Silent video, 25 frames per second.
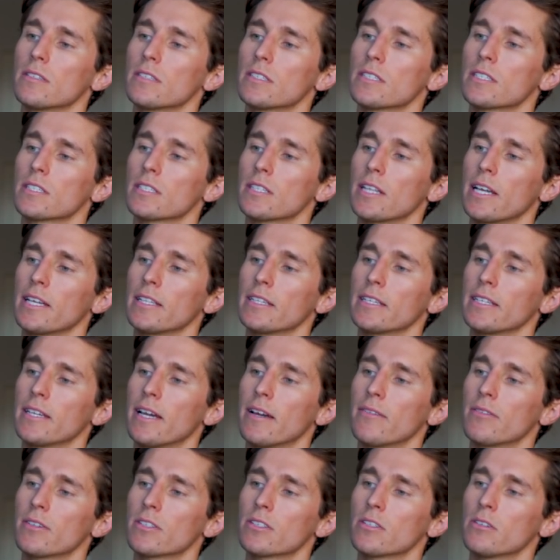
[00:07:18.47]
slightly
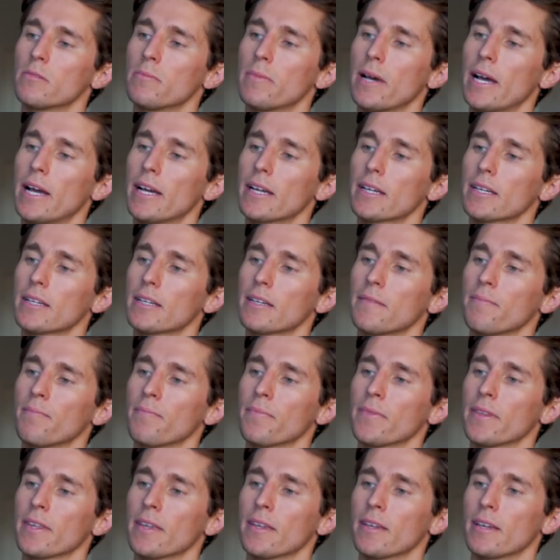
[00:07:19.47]
ever so back
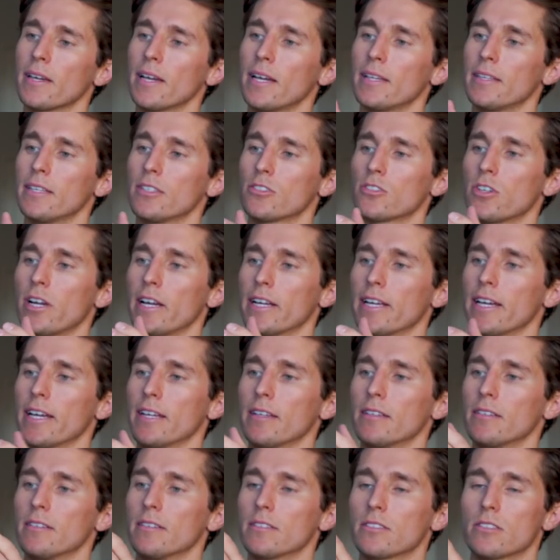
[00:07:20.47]
and then try
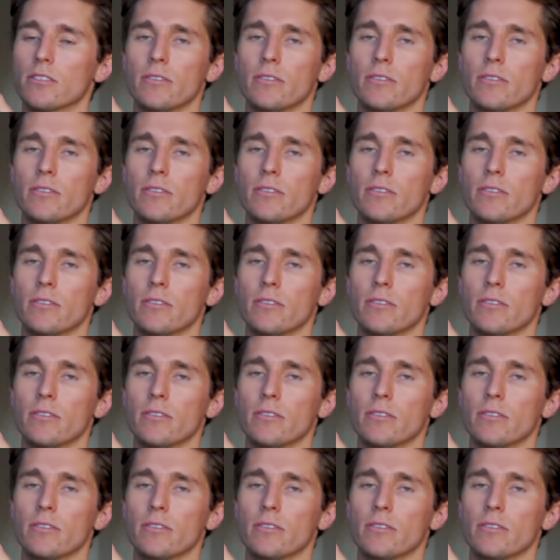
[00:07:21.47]
again.